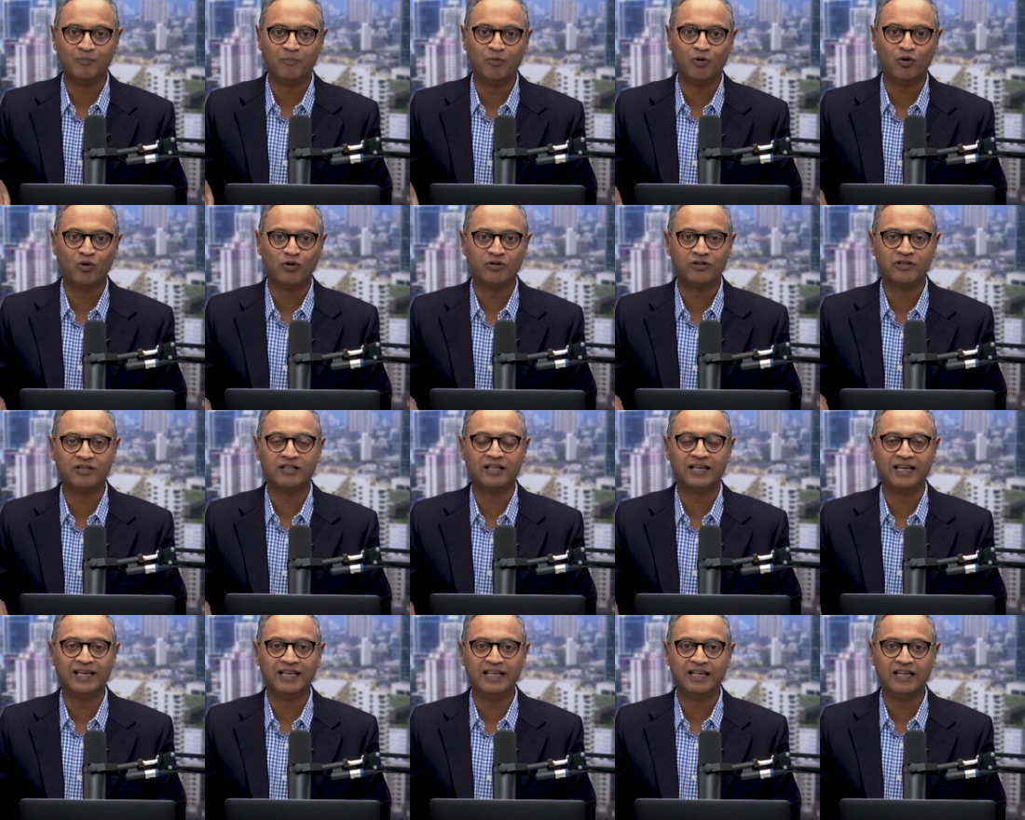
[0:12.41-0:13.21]
both
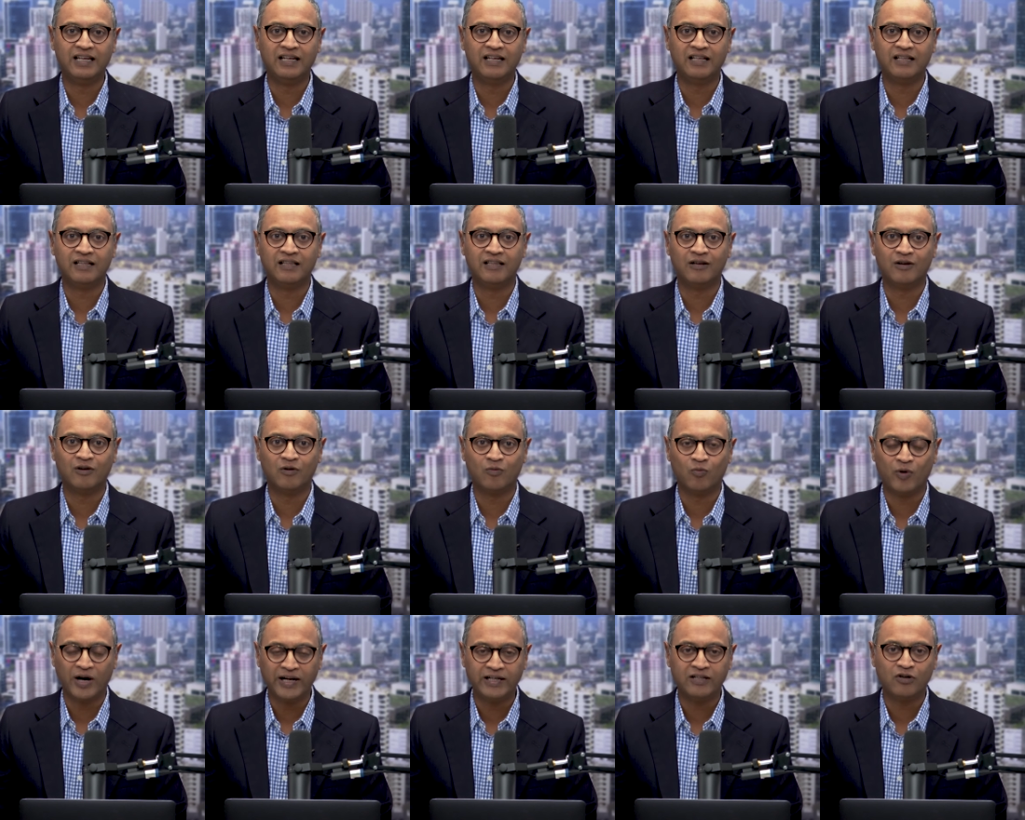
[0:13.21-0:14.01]
in
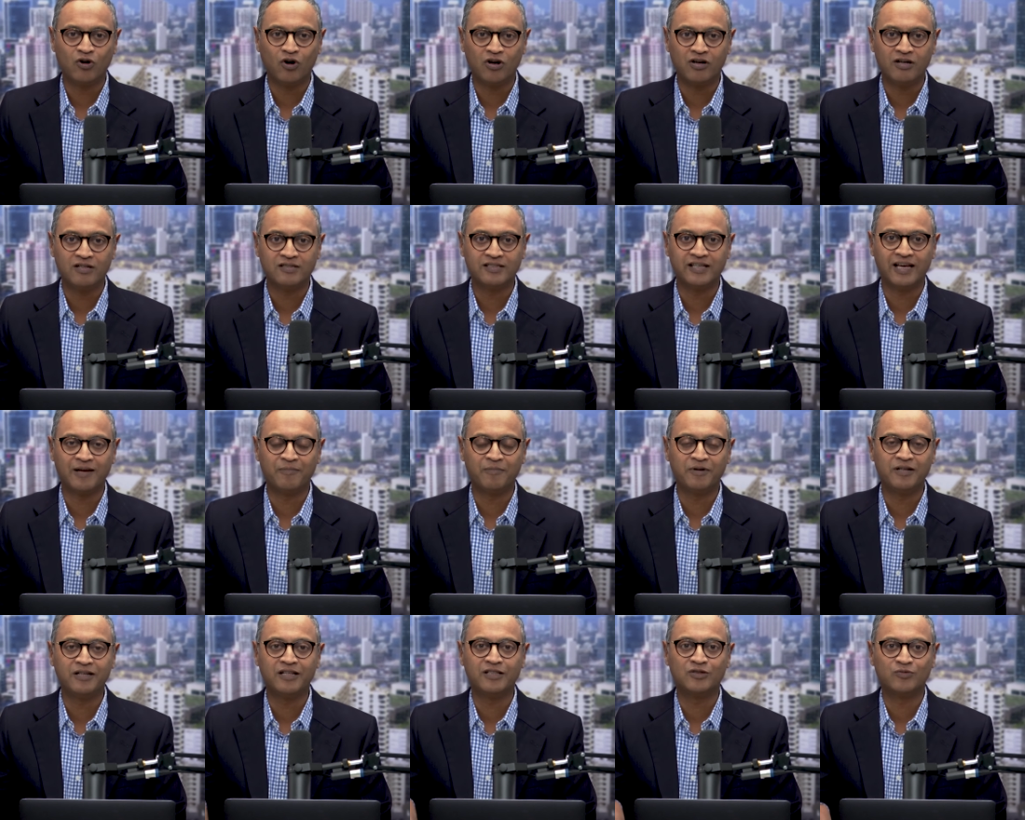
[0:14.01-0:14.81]
the white collar
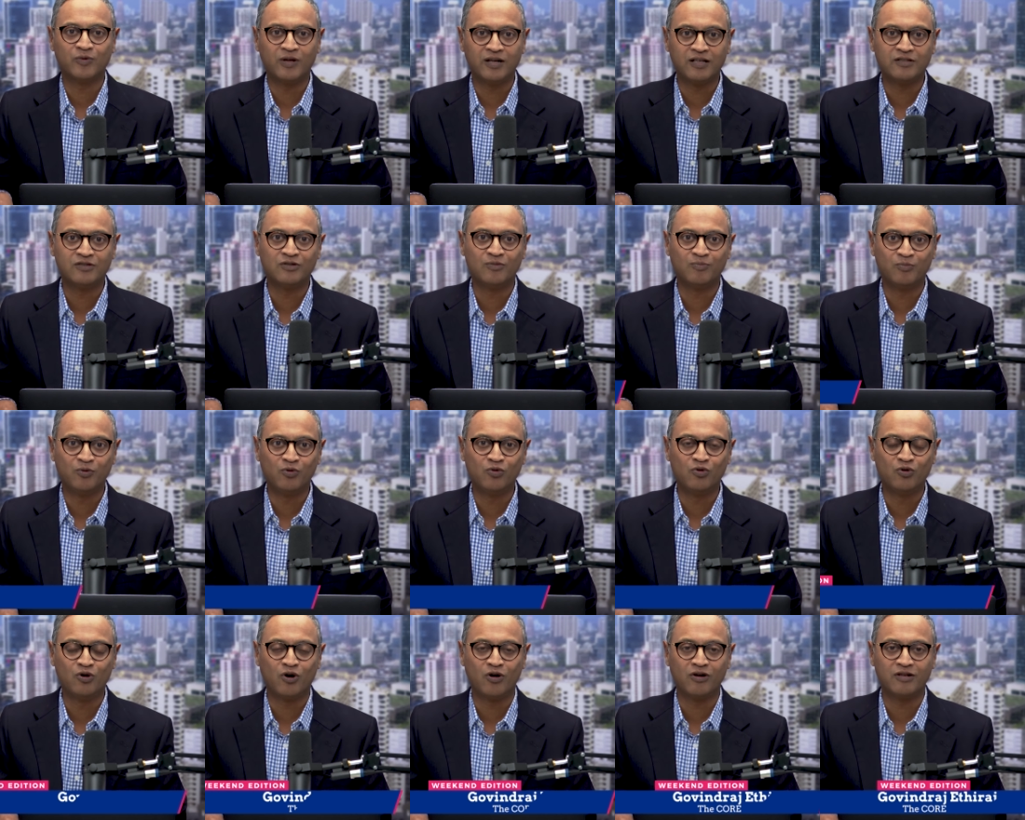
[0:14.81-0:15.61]
segment as well as the
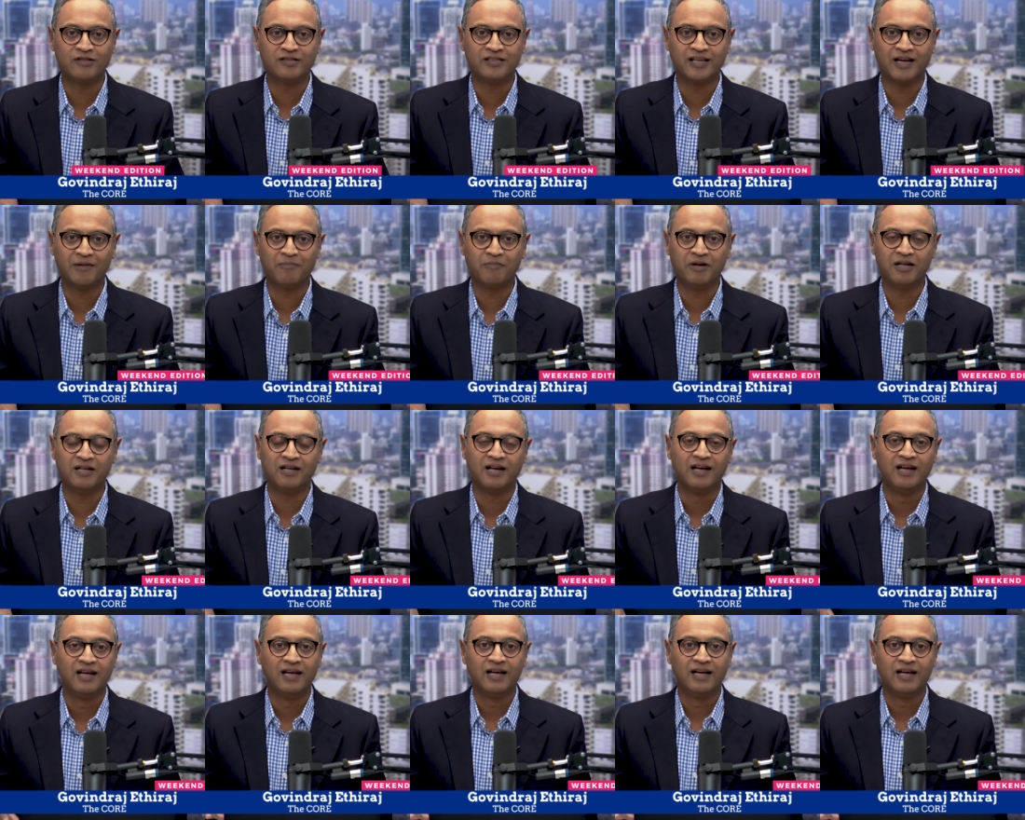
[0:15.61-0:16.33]
blue collar segment,